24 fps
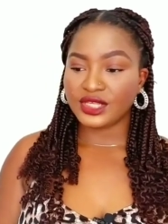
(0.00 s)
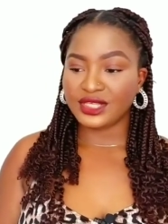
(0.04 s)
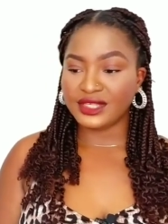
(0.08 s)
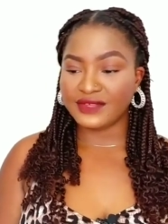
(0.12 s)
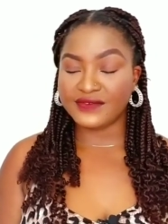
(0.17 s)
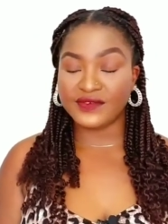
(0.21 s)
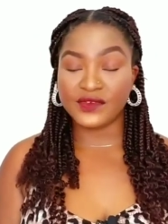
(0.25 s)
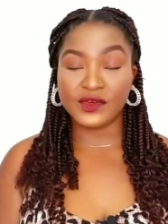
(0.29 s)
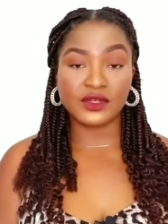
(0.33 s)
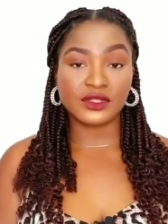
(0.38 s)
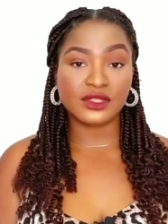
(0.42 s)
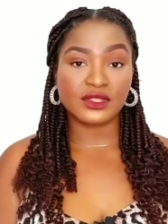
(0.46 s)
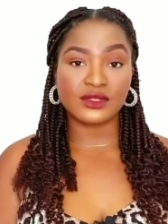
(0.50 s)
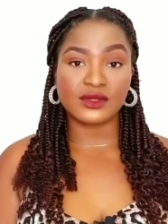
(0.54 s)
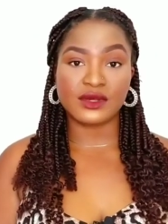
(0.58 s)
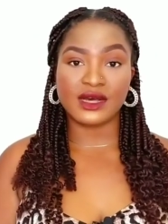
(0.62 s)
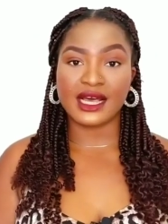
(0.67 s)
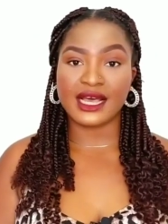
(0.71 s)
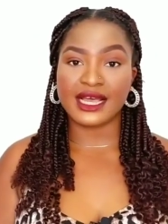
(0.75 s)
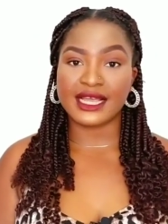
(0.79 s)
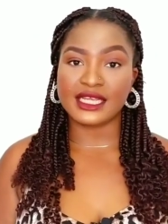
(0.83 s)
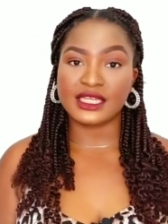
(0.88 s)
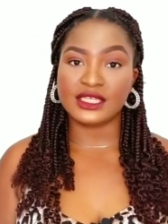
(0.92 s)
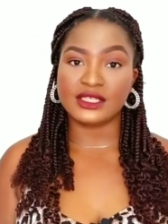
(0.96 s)
you've got to
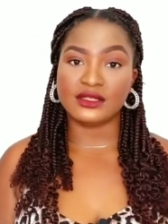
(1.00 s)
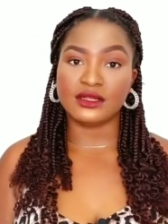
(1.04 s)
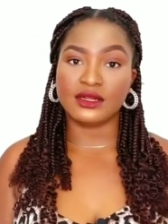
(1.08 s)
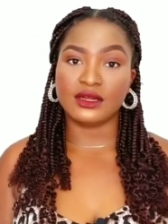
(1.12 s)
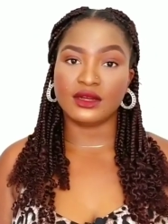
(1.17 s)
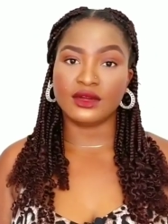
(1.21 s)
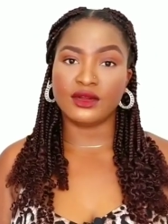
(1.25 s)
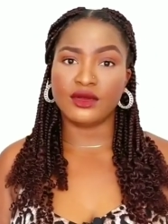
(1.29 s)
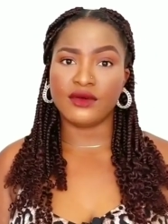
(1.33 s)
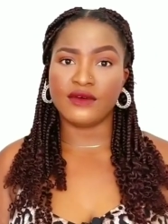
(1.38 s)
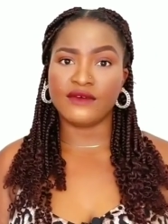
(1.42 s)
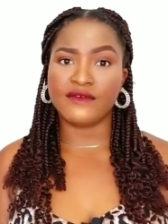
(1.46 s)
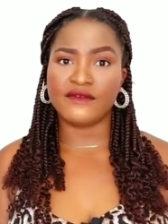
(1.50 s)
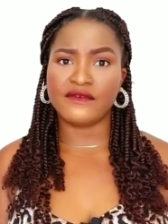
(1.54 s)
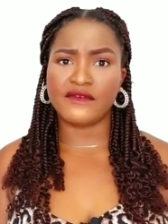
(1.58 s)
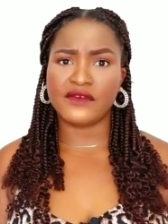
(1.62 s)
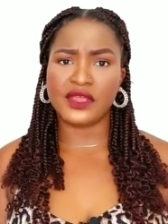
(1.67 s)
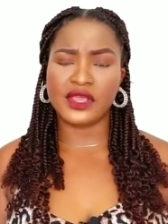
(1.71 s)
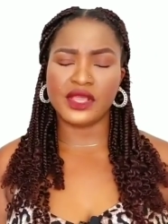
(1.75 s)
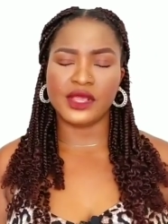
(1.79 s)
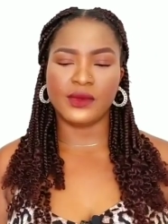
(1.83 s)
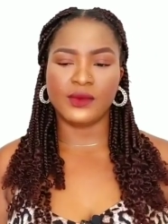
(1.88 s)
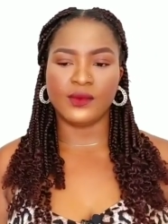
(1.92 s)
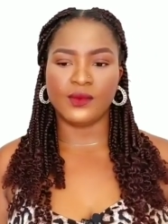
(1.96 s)
hide your love
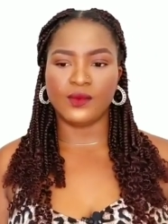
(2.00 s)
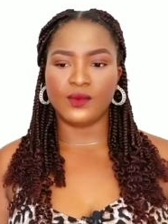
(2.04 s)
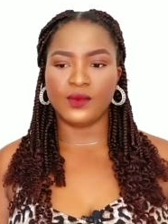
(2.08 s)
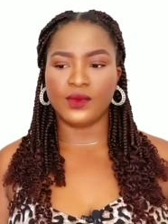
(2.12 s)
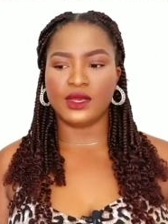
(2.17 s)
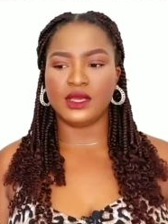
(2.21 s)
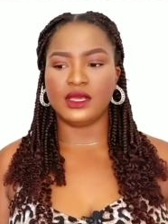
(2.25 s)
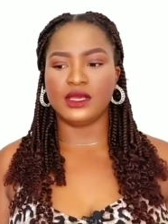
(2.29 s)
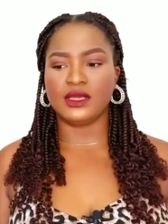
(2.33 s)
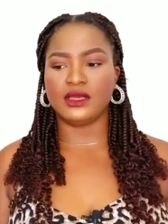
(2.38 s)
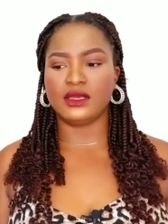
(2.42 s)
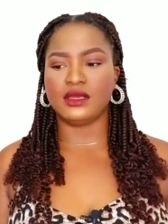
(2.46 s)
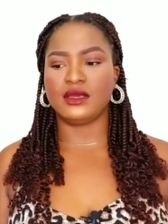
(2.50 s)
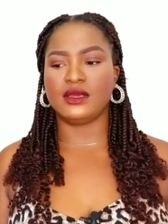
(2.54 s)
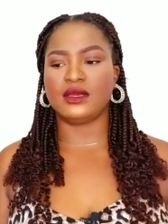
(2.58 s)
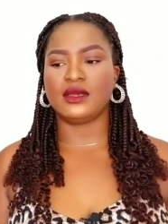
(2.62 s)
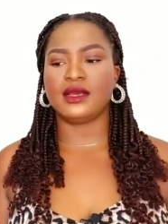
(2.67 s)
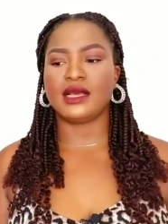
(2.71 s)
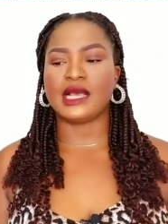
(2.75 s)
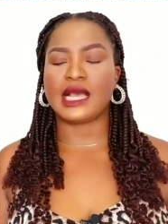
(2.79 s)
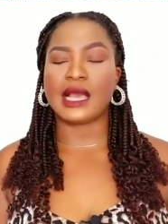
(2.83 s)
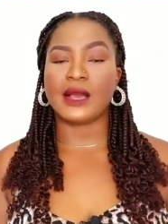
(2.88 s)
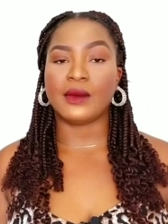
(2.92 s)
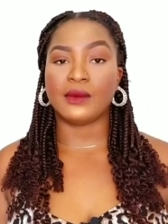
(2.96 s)
away